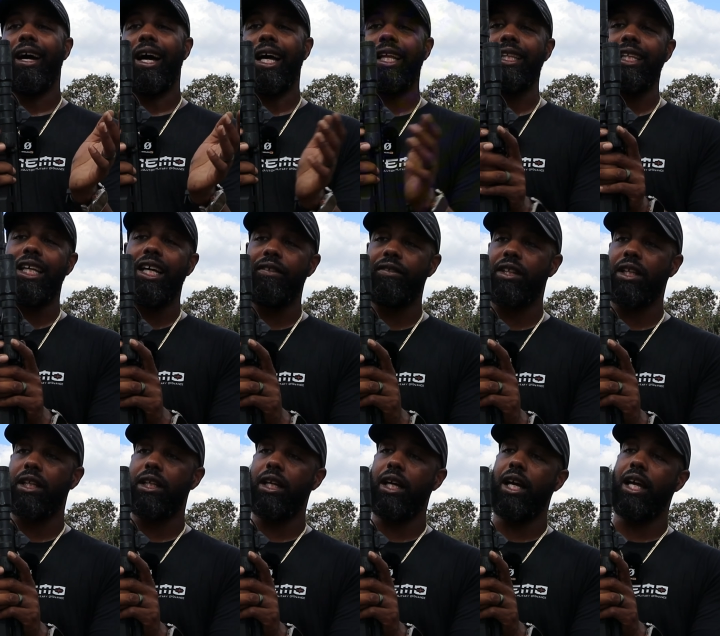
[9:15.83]
I love
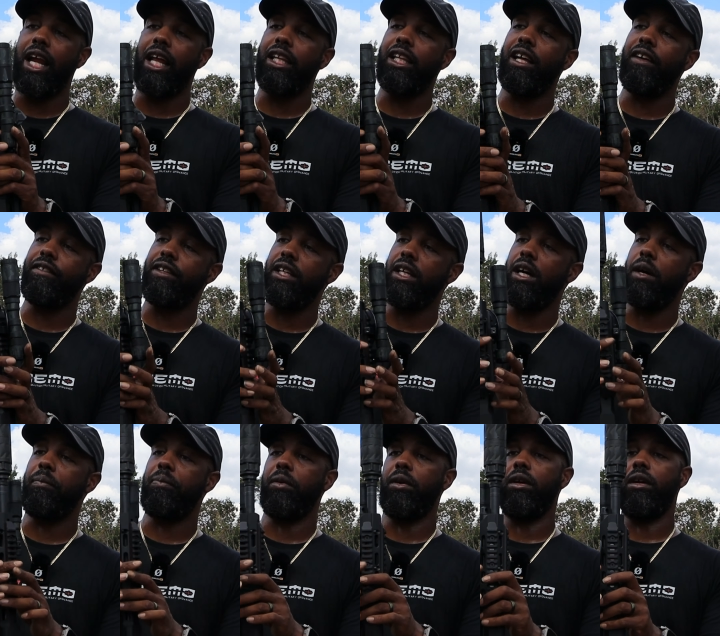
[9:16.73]
the gun, I love the
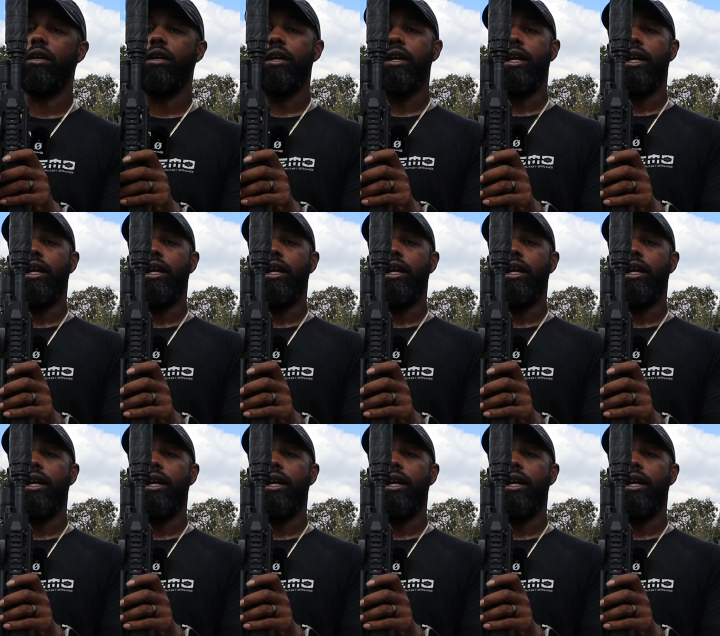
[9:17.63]
upper.